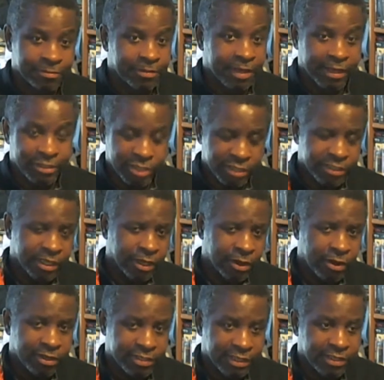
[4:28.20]
And Justin
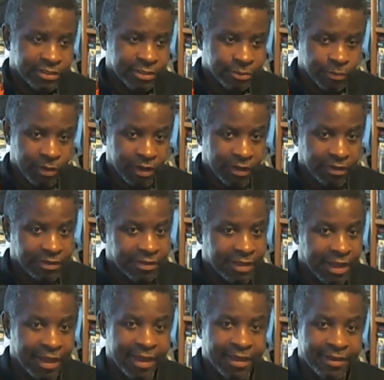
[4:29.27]
Long is in this as well.
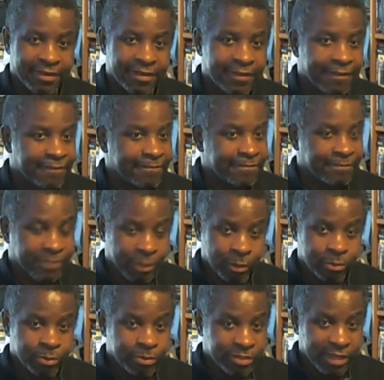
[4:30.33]
And for those
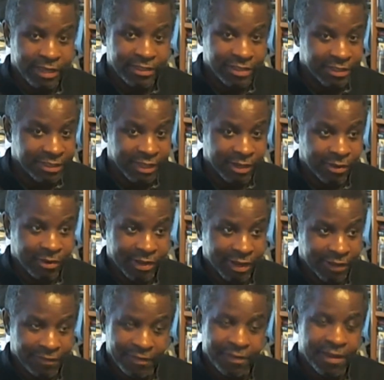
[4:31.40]
who say Justin Long,
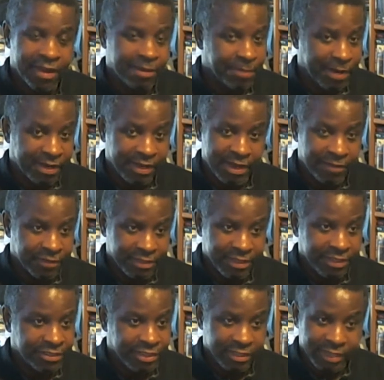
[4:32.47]
if anybody ever
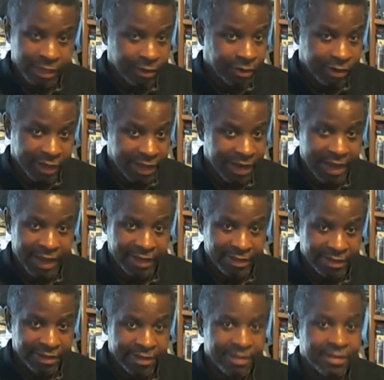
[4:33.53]
said Justin Long can't act,
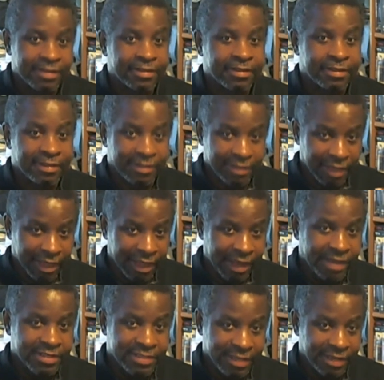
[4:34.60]
the
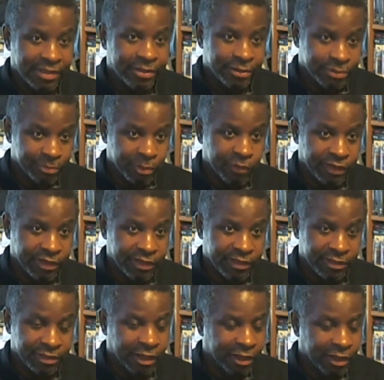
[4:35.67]
last scene in this movie,
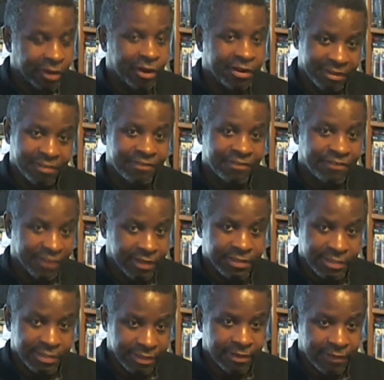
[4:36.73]
the look on his
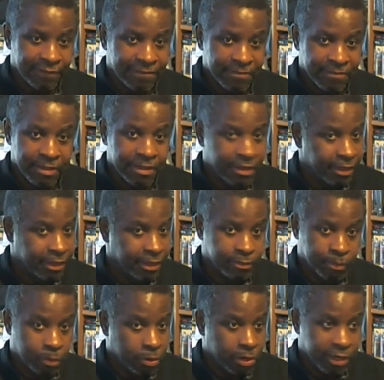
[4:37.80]
face
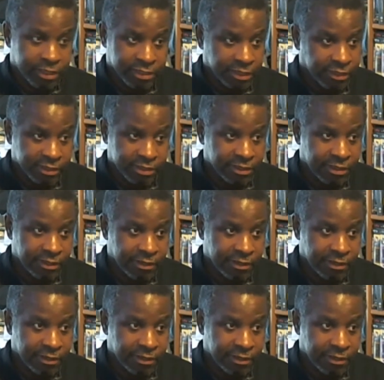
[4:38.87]
is priceless.